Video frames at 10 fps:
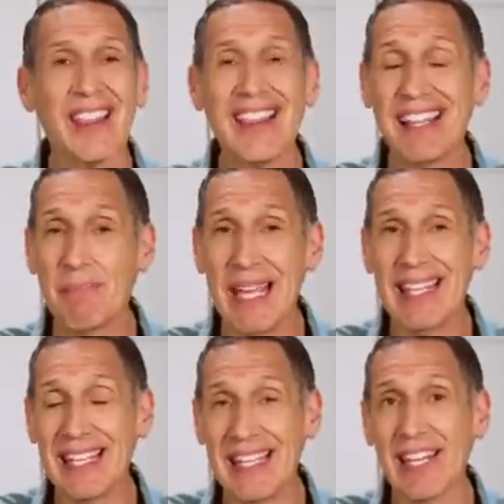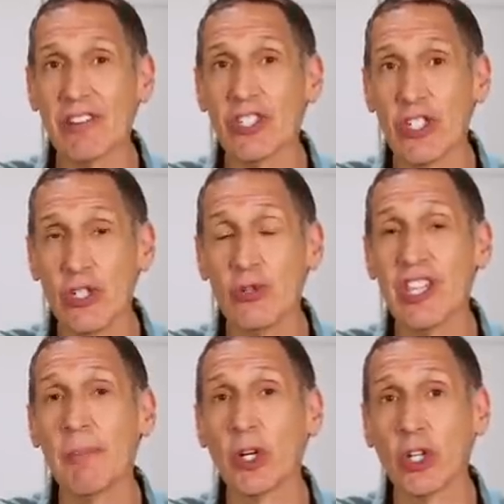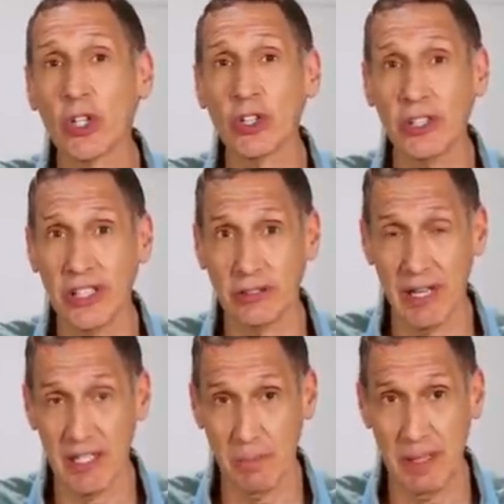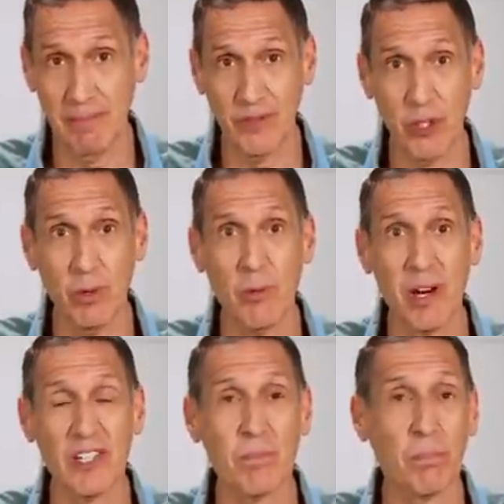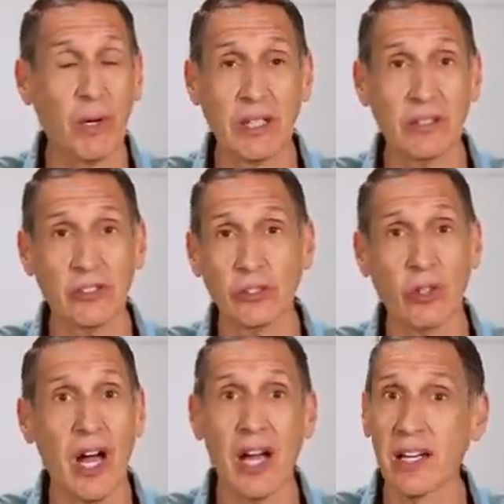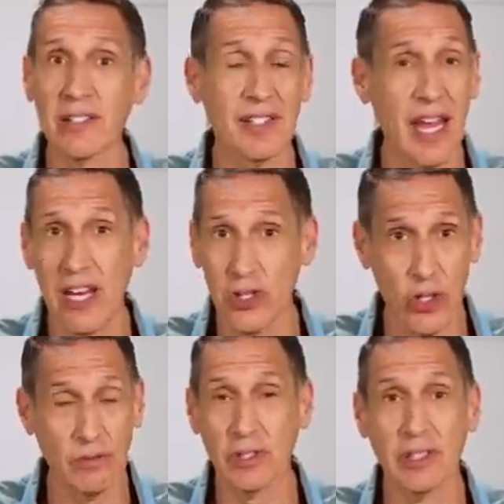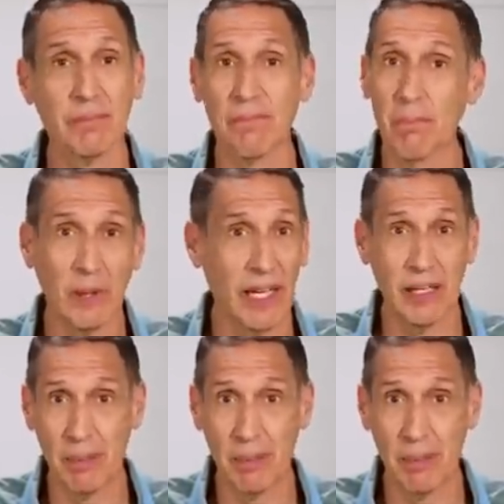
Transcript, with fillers: The big thing here is to use them early in a recipe. So you wouldn't want to sprinkle dried sage over a plate of